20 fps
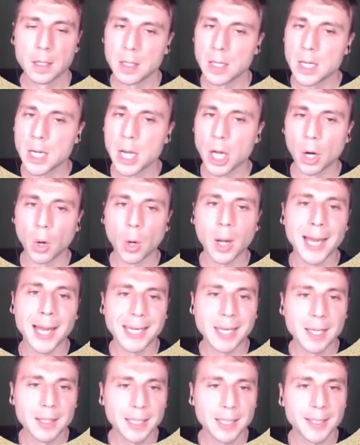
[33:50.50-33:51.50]
No, I
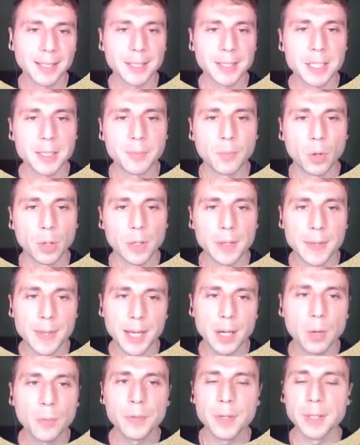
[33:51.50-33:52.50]
can't connect anymore.
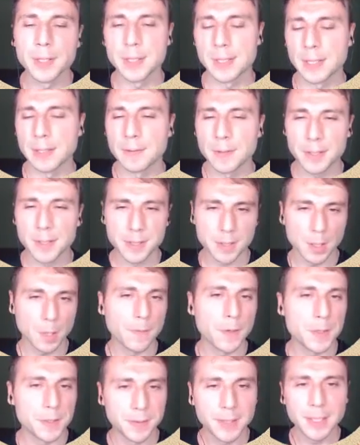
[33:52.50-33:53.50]
Now this
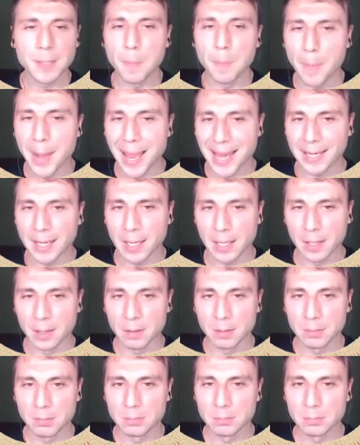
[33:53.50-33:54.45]
server is really backend.